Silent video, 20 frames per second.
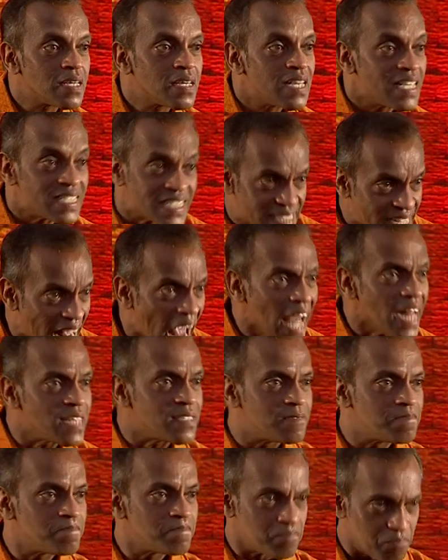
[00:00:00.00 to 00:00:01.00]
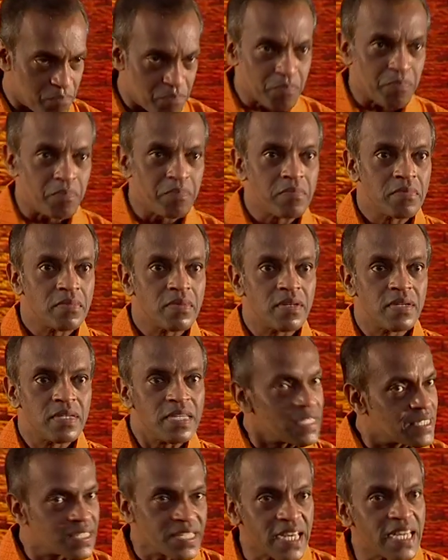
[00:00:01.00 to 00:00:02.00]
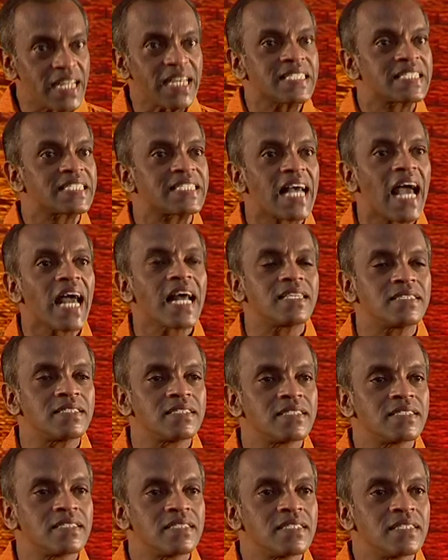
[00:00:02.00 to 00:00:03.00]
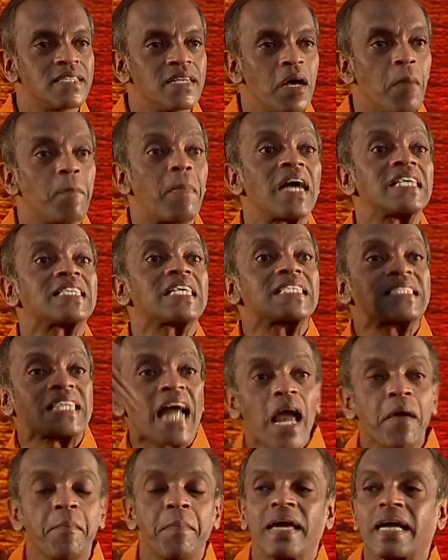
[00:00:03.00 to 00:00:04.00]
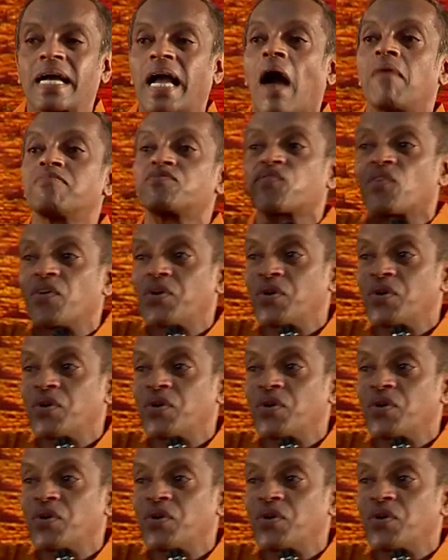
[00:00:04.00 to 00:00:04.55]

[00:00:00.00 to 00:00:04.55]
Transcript: It's dead. Literally, it's dead. By the time he comes for